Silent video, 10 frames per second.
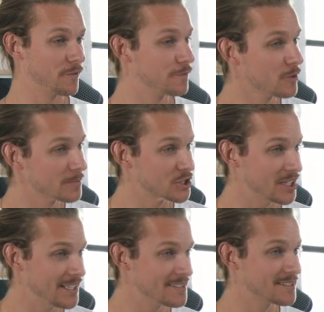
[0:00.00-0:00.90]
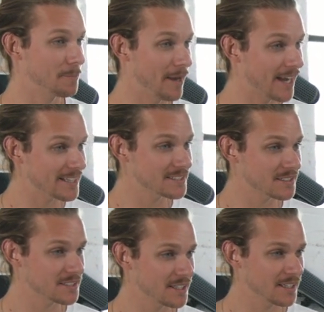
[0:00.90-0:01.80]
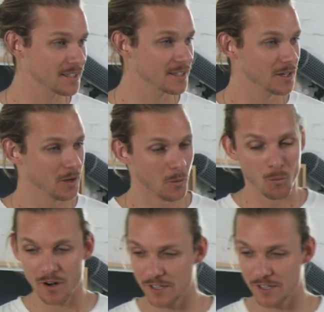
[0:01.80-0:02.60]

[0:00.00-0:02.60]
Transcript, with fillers: fulfill machines to backers this year. We're